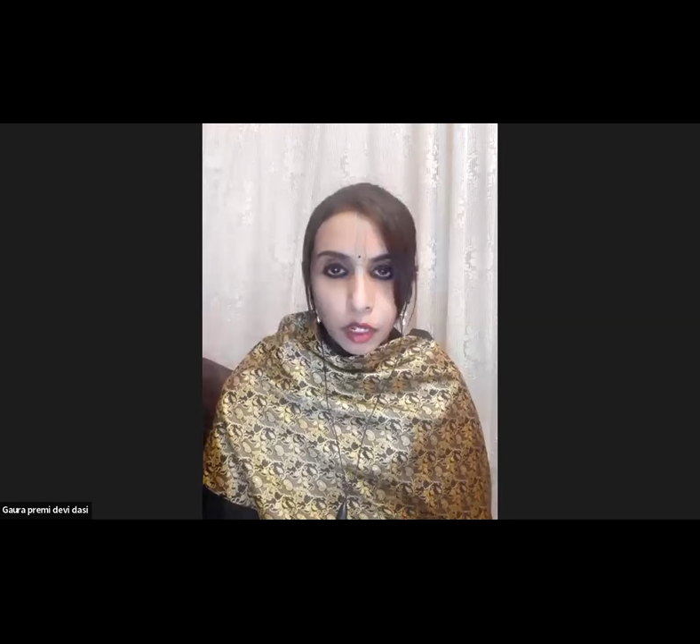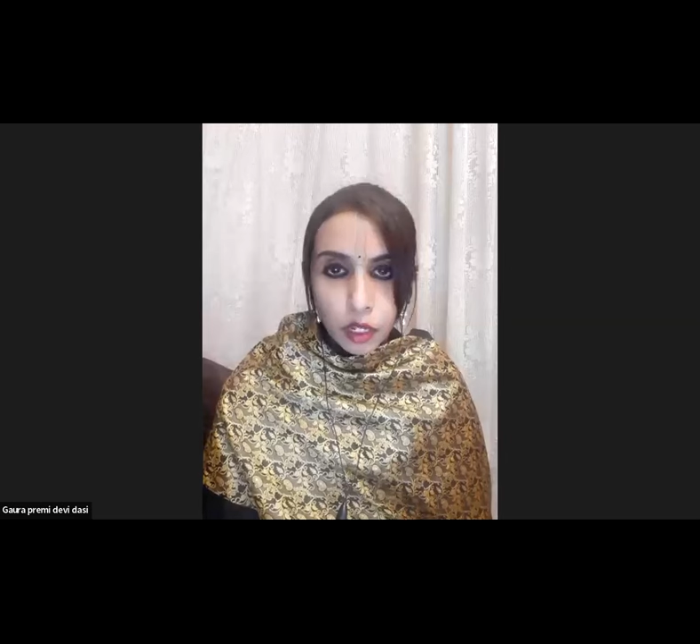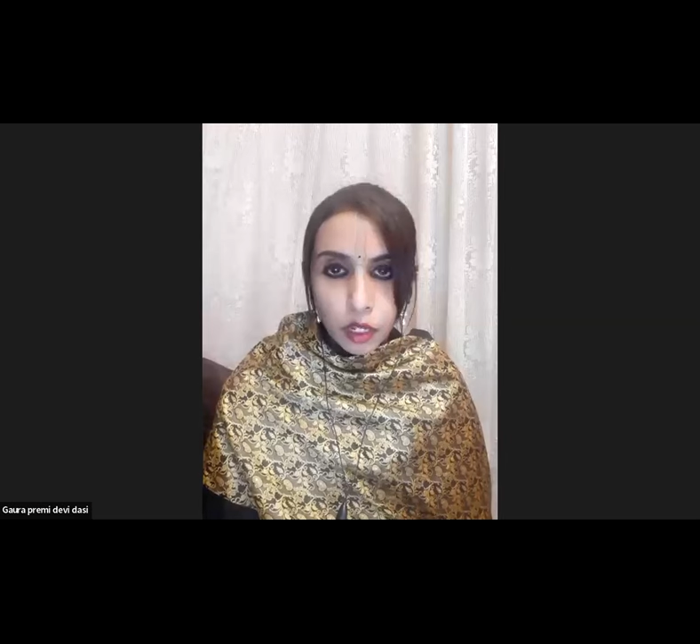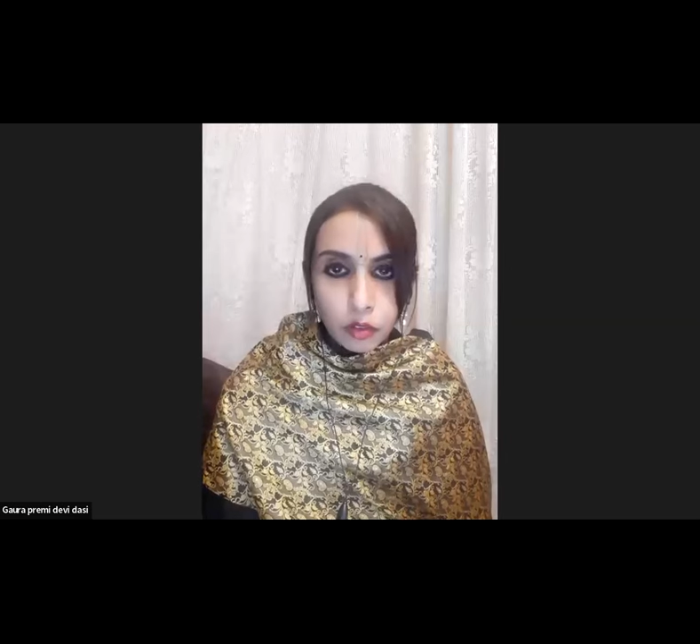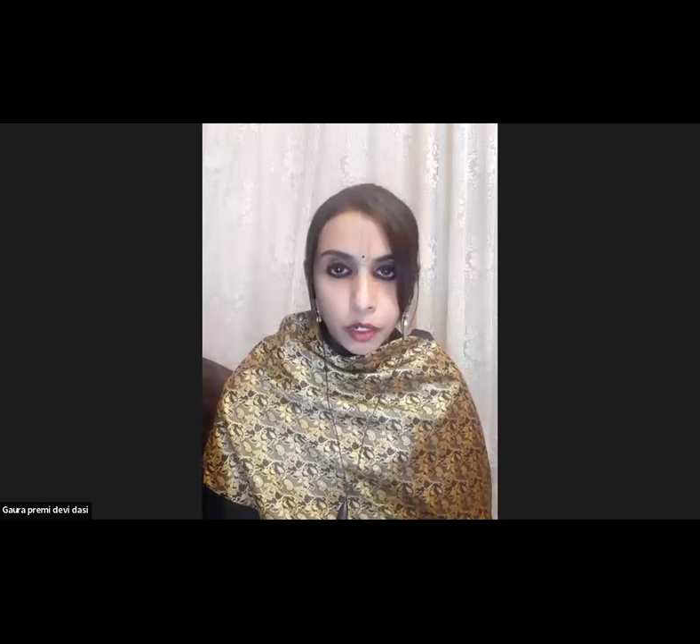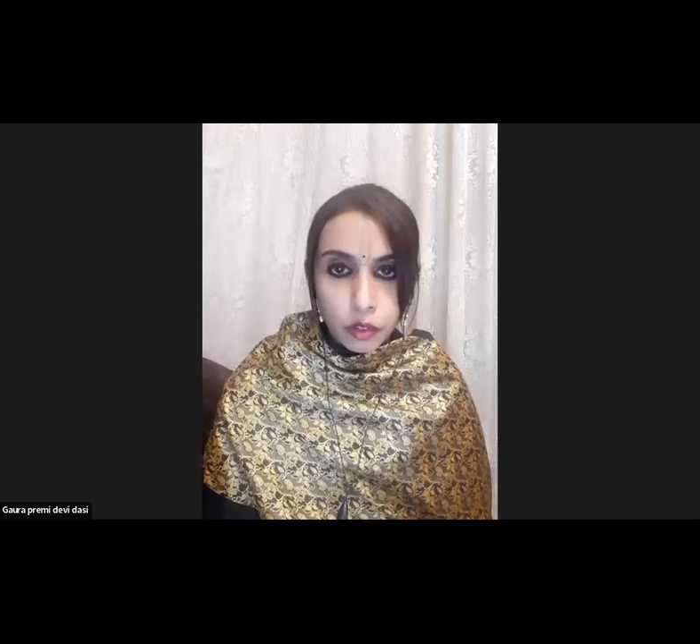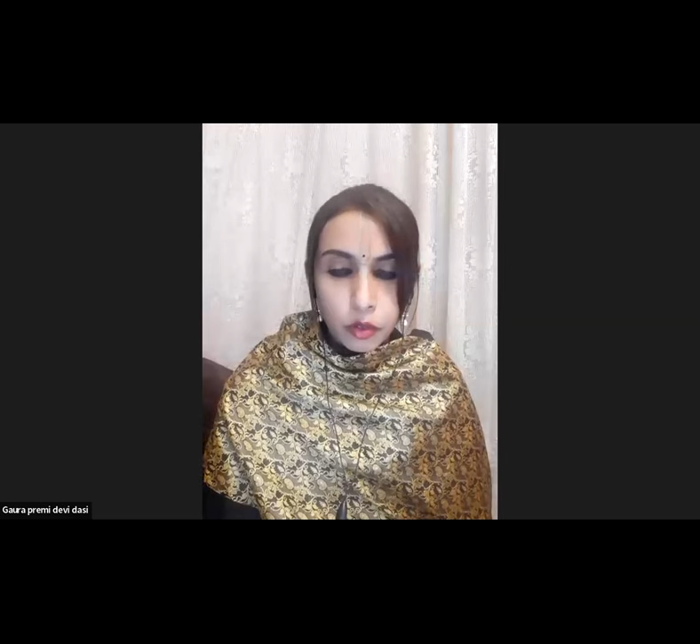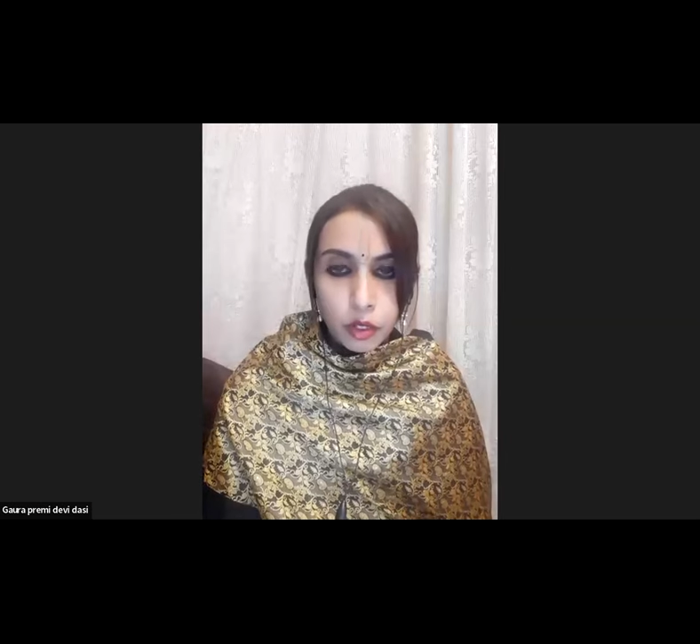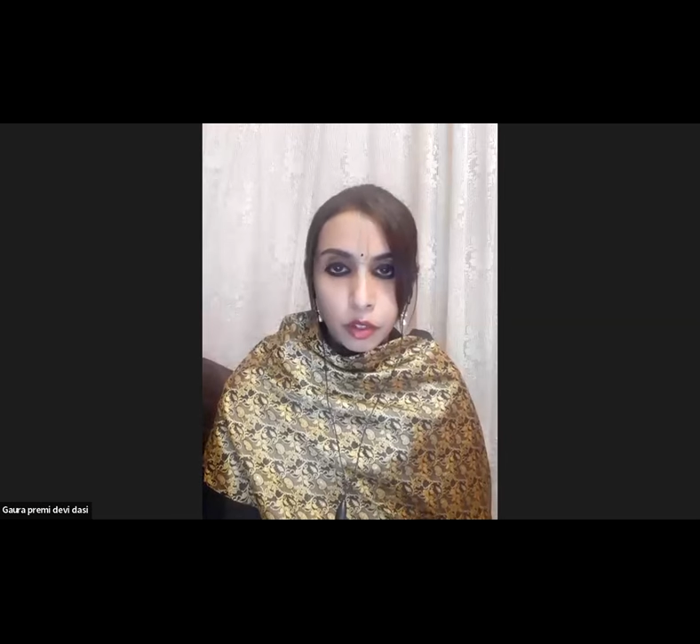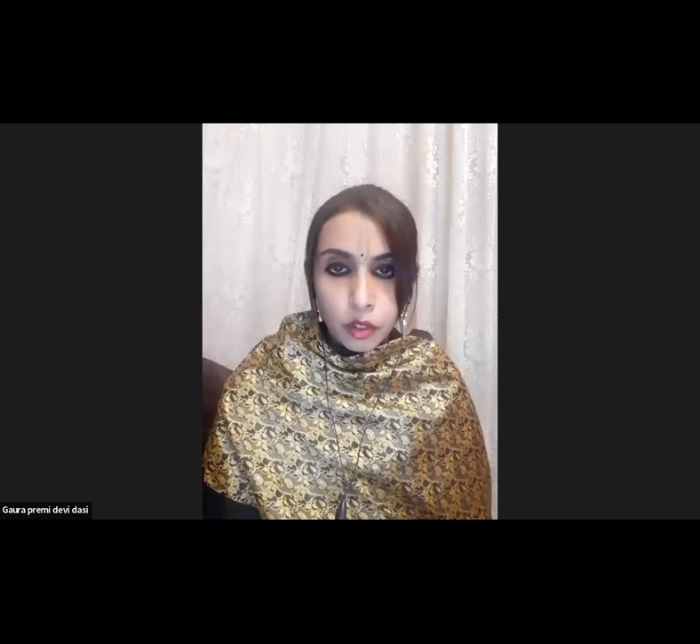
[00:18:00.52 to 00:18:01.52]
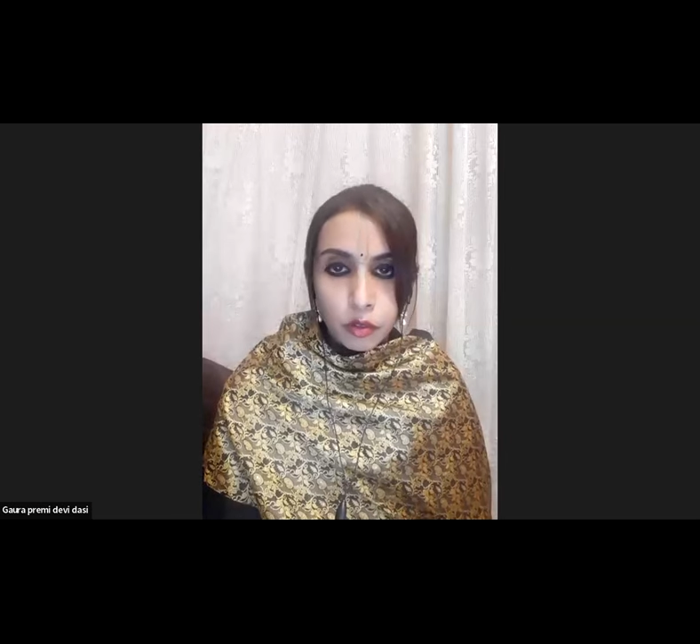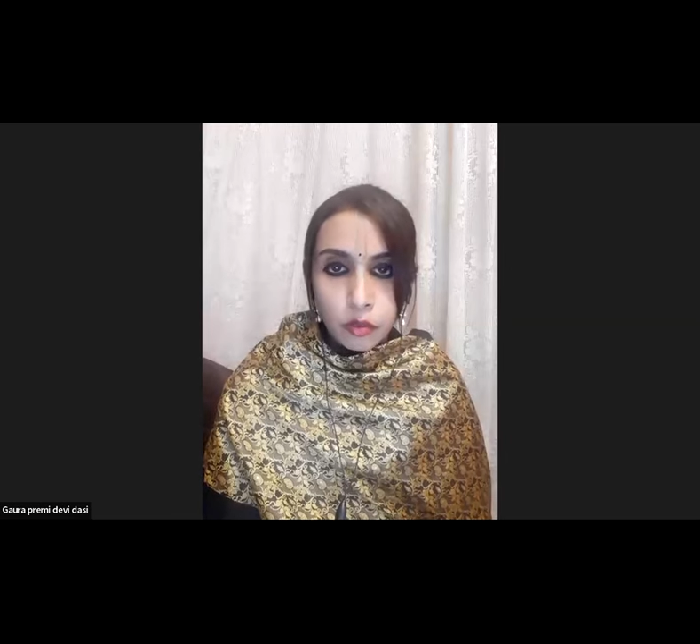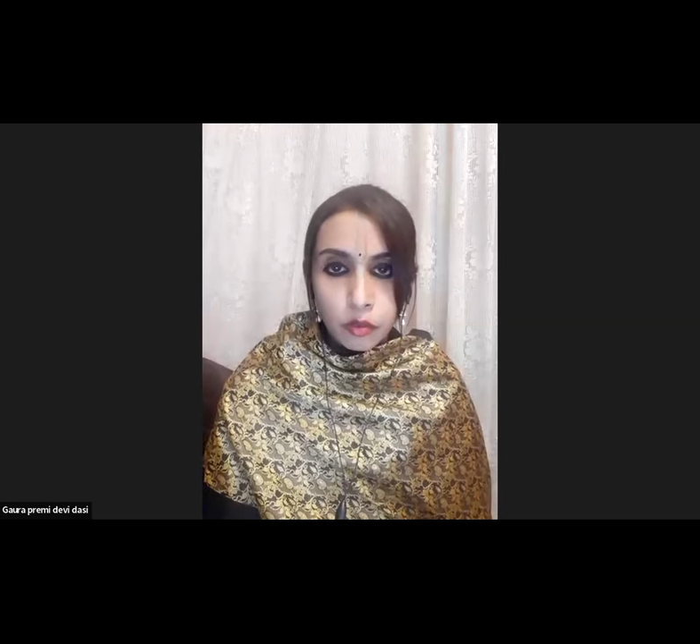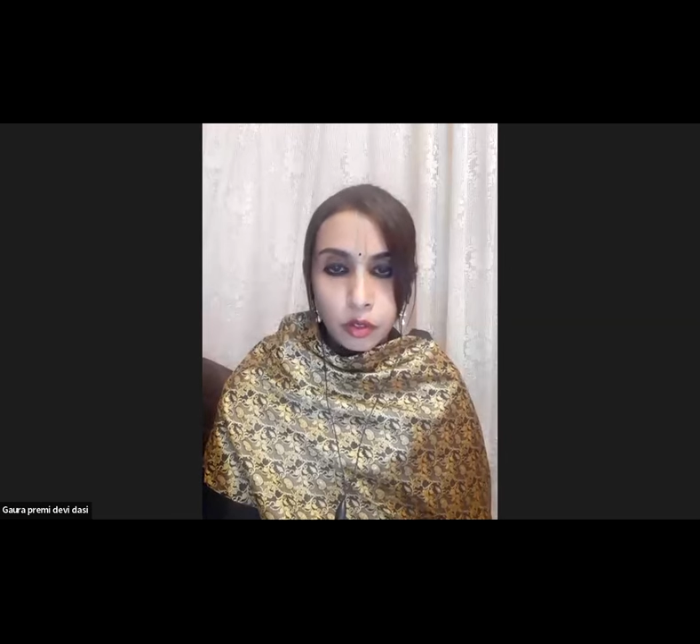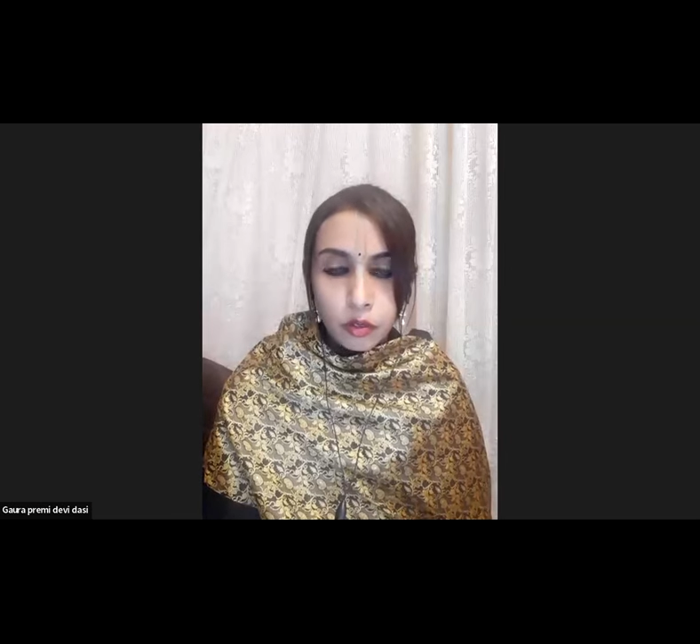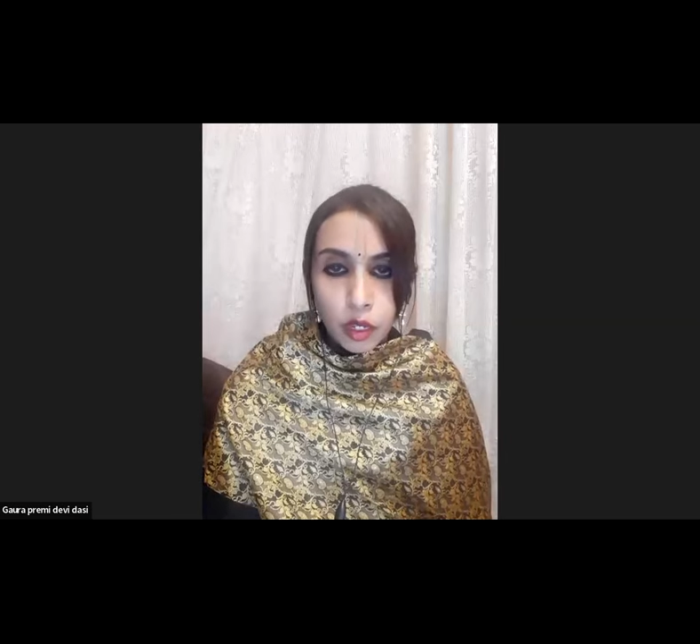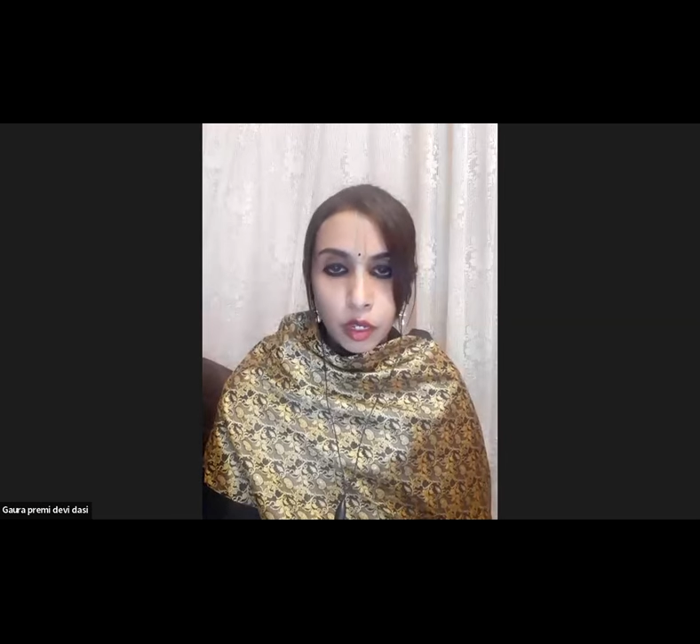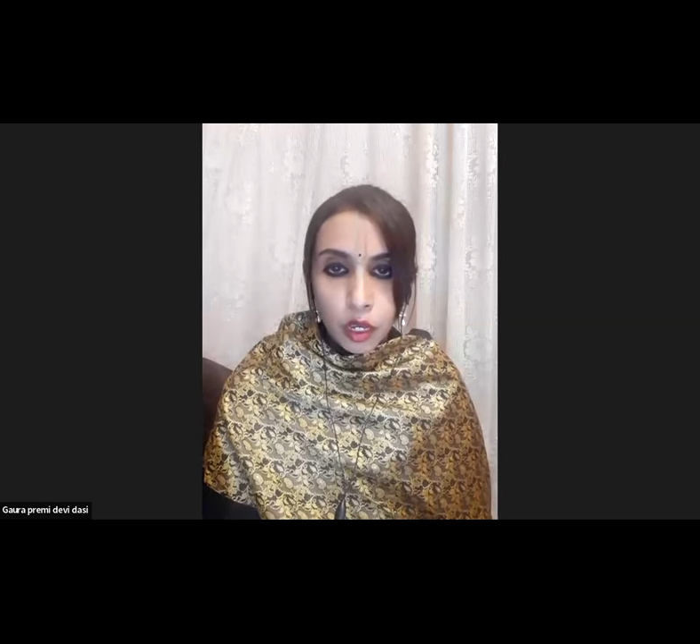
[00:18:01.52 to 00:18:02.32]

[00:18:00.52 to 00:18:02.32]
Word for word: in its next body. So there's benefit